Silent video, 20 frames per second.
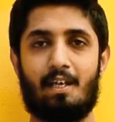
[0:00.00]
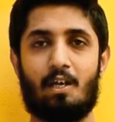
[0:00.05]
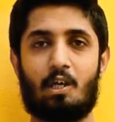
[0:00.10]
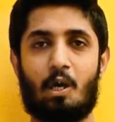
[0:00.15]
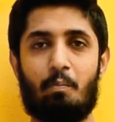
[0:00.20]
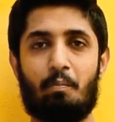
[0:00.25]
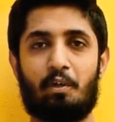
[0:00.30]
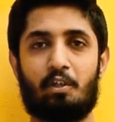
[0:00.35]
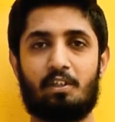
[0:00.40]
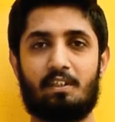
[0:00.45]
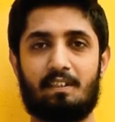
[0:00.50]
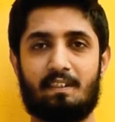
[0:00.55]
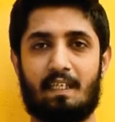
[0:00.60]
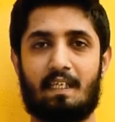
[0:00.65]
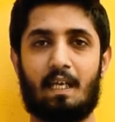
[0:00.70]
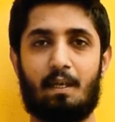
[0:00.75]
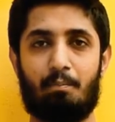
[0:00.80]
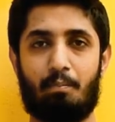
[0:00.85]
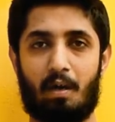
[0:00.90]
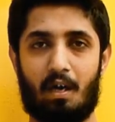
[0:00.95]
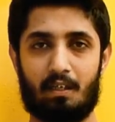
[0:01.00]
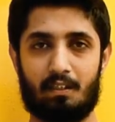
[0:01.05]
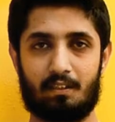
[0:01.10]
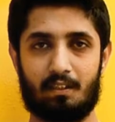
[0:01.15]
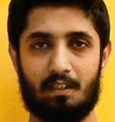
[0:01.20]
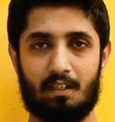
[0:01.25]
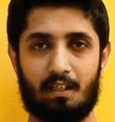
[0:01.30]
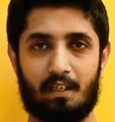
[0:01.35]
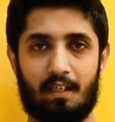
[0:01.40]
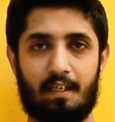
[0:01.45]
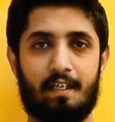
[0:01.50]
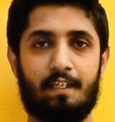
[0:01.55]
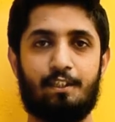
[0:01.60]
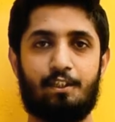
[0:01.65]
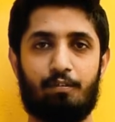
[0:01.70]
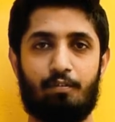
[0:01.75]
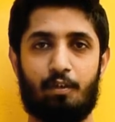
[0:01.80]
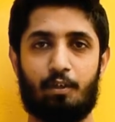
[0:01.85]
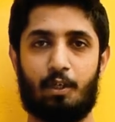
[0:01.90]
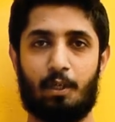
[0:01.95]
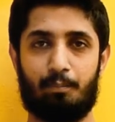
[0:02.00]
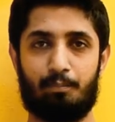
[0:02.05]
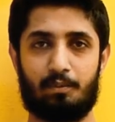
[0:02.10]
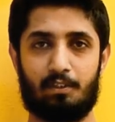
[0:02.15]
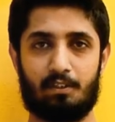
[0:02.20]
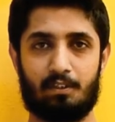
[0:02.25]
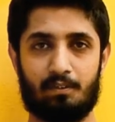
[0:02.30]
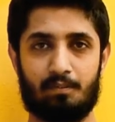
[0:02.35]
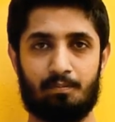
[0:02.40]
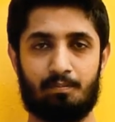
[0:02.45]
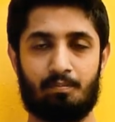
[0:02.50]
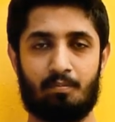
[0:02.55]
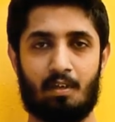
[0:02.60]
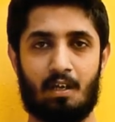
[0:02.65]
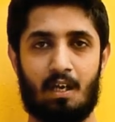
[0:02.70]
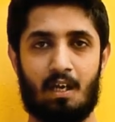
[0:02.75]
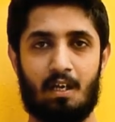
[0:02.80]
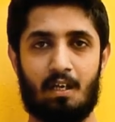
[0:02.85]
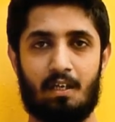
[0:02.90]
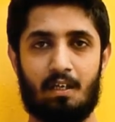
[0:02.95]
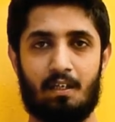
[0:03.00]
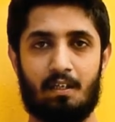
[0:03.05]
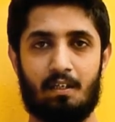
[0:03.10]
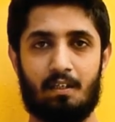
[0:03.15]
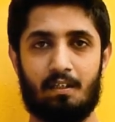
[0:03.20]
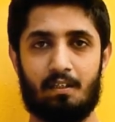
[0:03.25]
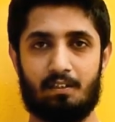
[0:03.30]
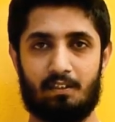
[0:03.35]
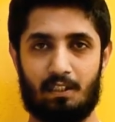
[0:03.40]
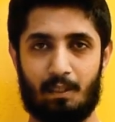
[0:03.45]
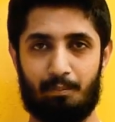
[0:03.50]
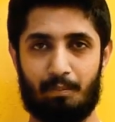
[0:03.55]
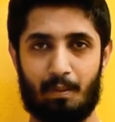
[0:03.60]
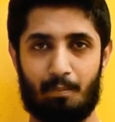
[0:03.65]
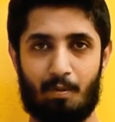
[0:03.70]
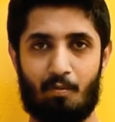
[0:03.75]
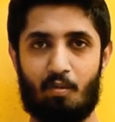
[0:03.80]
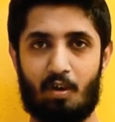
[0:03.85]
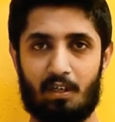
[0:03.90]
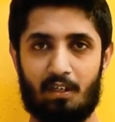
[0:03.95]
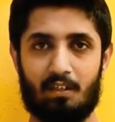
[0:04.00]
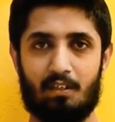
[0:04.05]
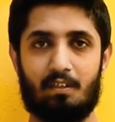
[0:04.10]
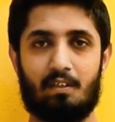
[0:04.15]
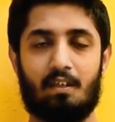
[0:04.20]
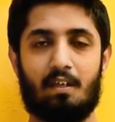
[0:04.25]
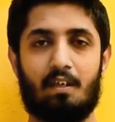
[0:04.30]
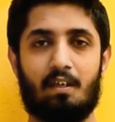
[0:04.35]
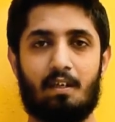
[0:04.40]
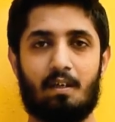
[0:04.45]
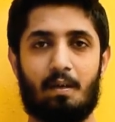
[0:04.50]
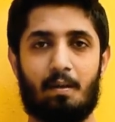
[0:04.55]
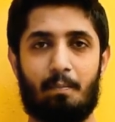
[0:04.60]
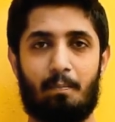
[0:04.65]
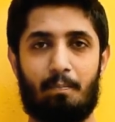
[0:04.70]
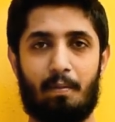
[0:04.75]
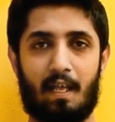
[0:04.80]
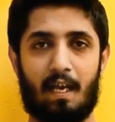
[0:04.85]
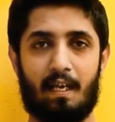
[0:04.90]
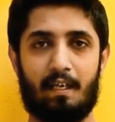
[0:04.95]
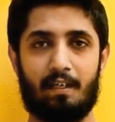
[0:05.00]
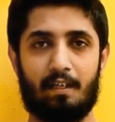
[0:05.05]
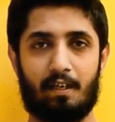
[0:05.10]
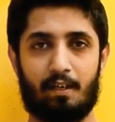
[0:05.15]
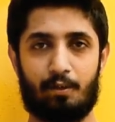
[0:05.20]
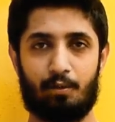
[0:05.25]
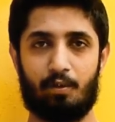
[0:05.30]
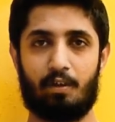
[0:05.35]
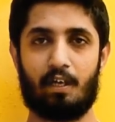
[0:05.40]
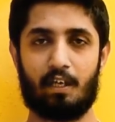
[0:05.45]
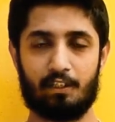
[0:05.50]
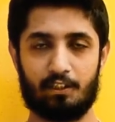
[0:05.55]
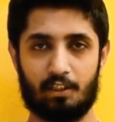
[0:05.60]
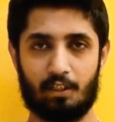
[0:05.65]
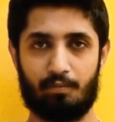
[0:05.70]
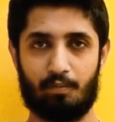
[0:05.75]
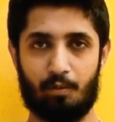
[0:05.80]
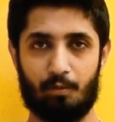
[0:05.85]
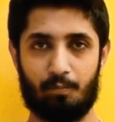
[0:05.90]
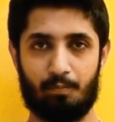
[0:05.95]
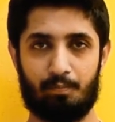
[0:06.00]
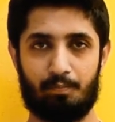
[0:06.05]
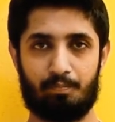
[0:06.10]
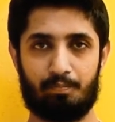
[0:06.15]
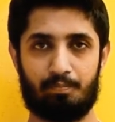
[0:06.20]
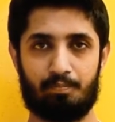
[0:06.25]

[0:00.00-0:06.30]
Now coming to the second part, interview tips. Tip number 1, plan your interview.